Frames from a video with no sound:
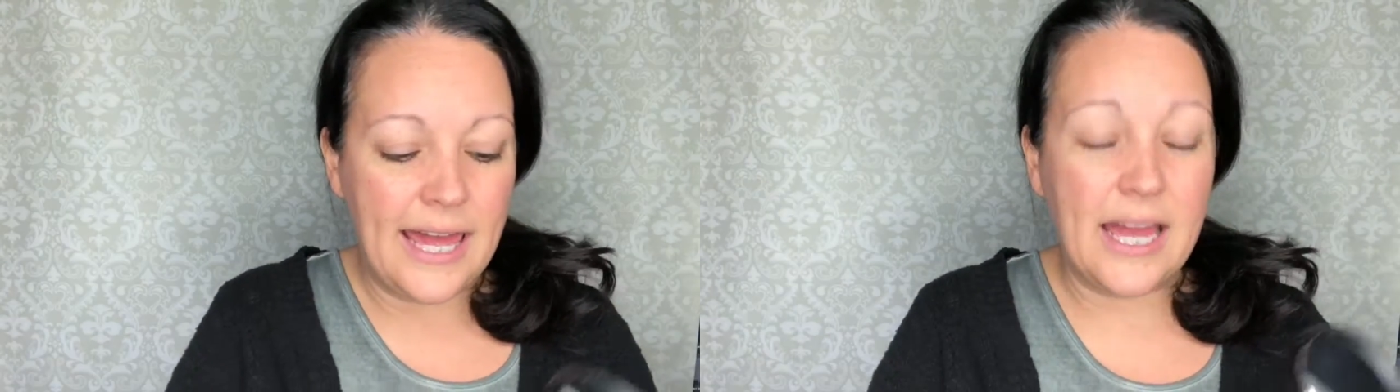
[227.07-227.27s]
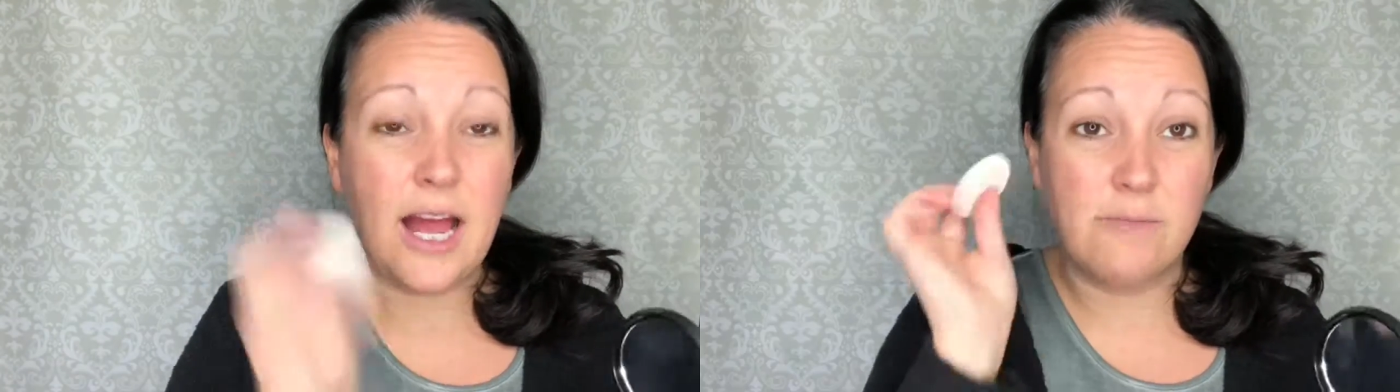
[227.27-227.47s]

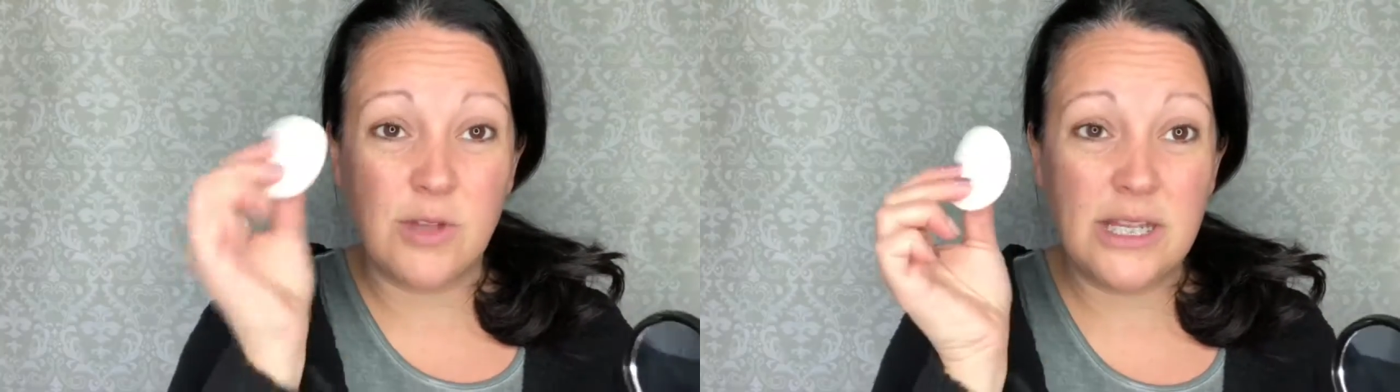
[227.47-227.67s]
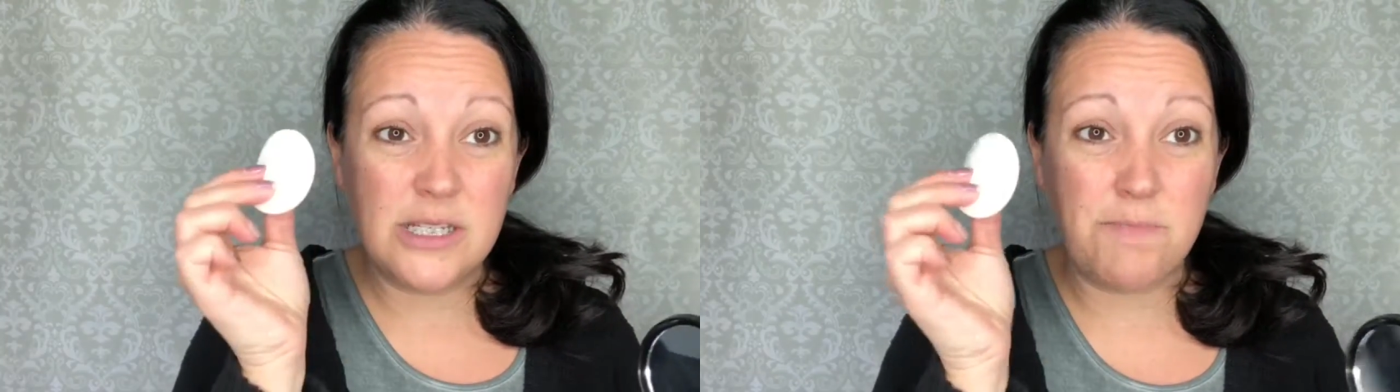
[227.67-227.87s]
It
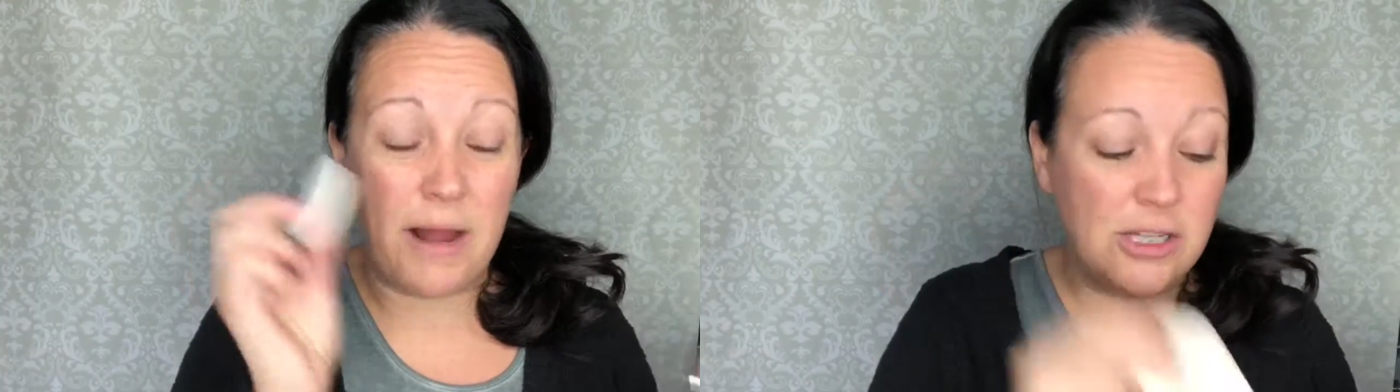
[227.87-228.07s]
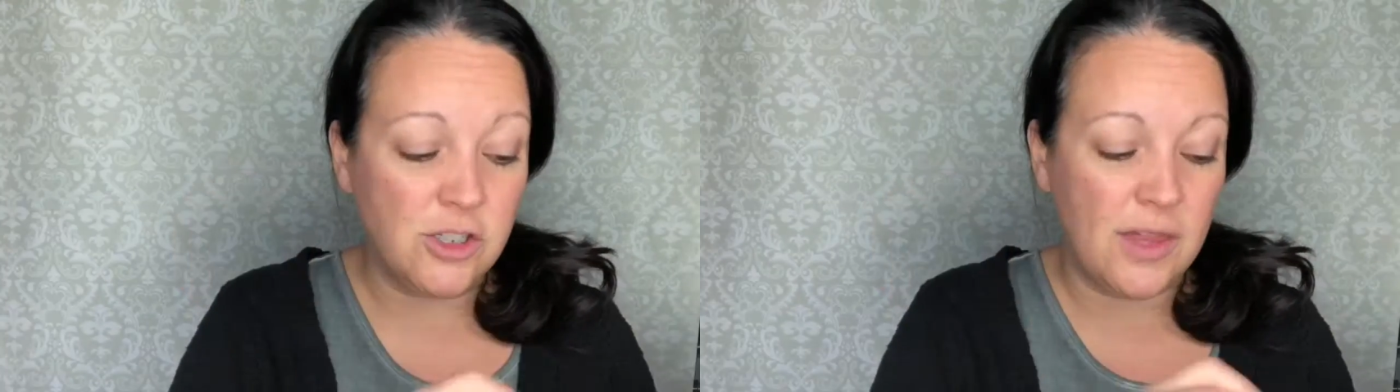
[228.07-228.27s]
comes with a
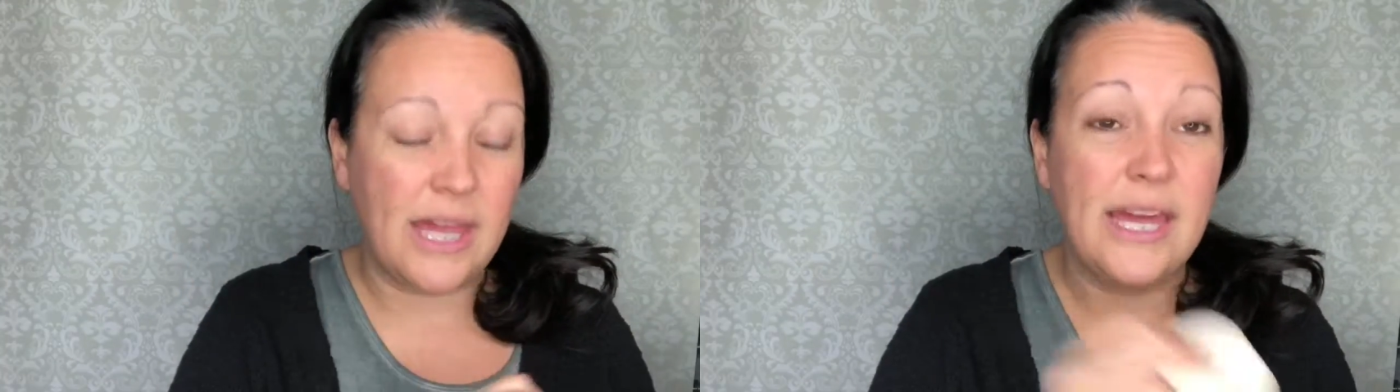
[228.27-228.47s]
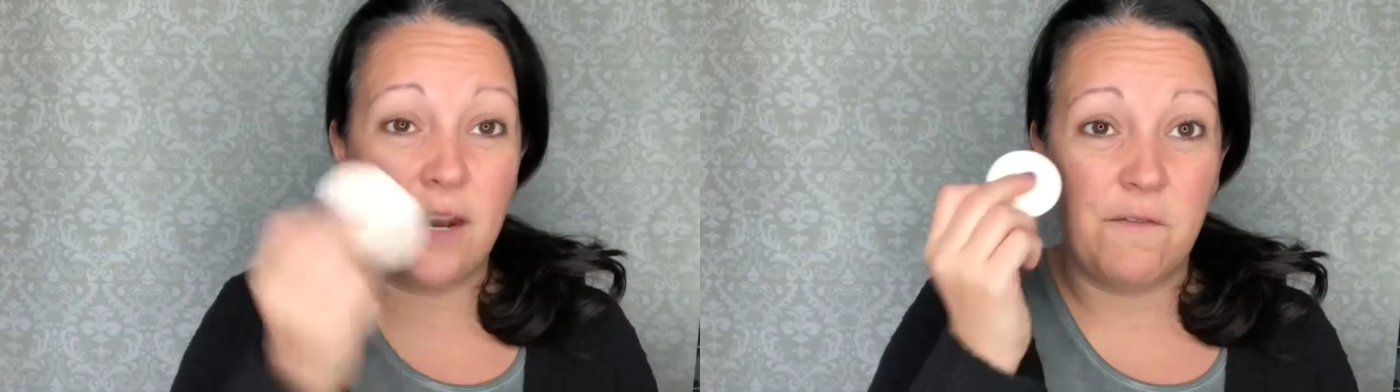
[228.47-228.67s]
sponge so they
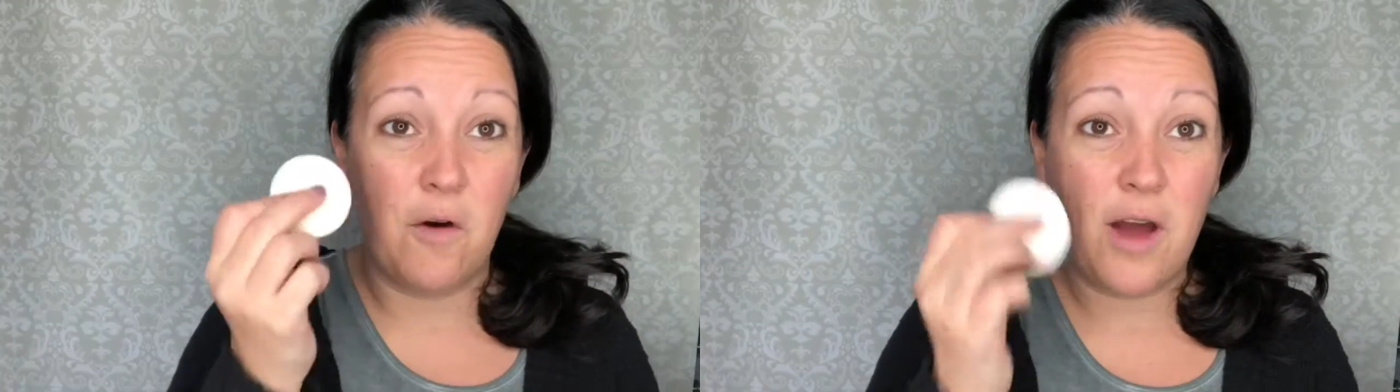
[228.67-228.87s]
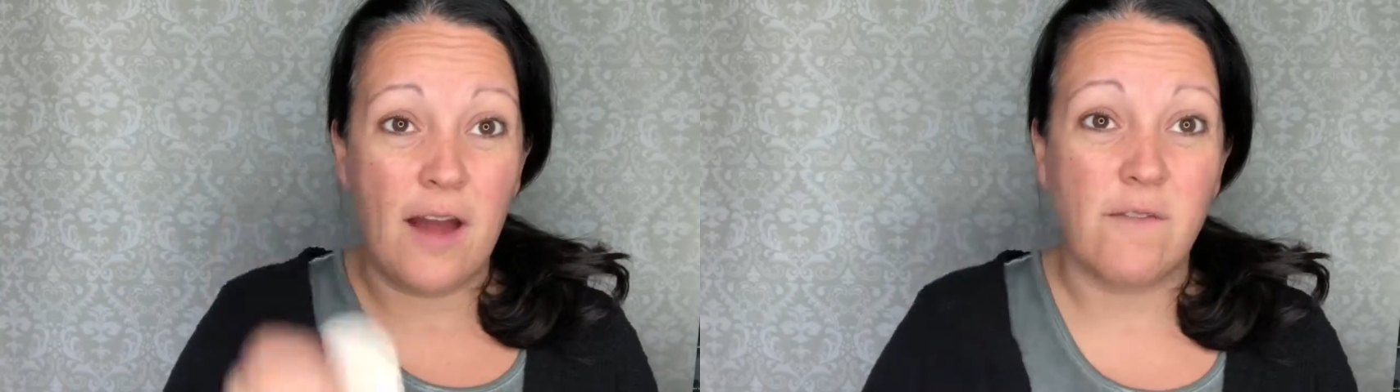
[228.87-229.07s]
can get a
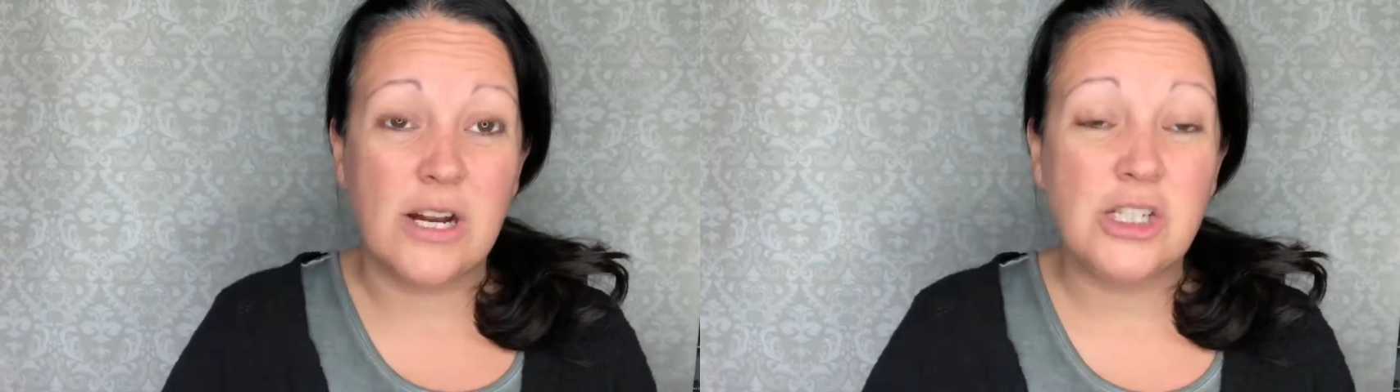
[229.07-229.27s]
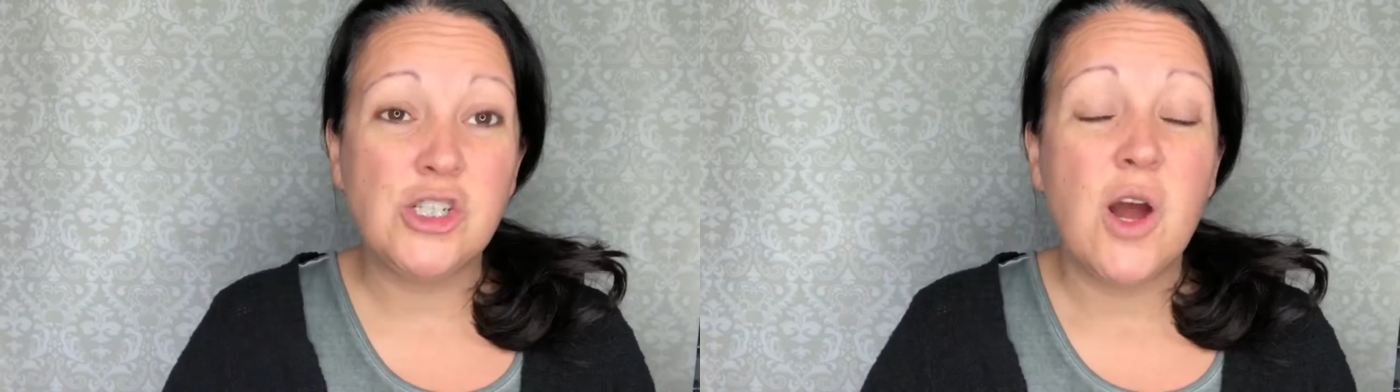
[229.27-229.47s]
full
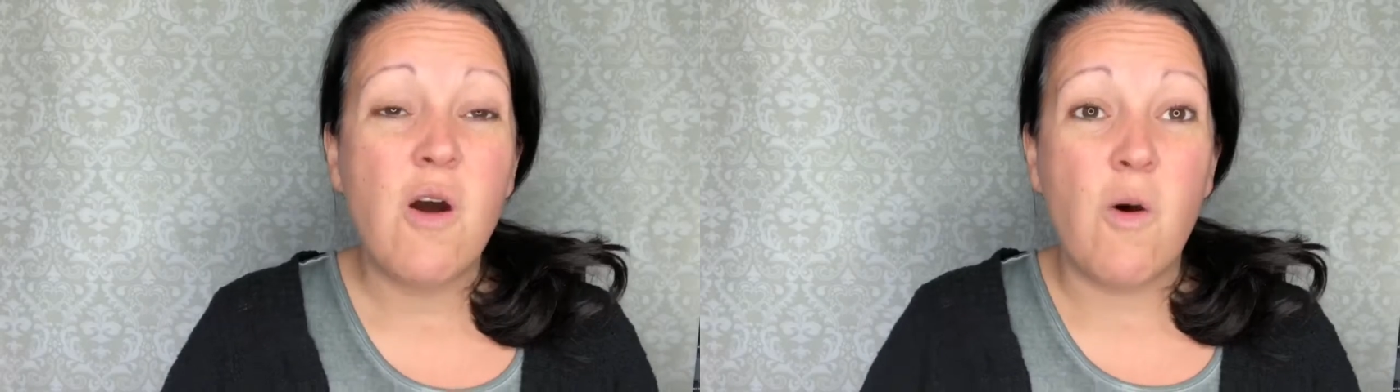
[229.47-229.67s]
coverage,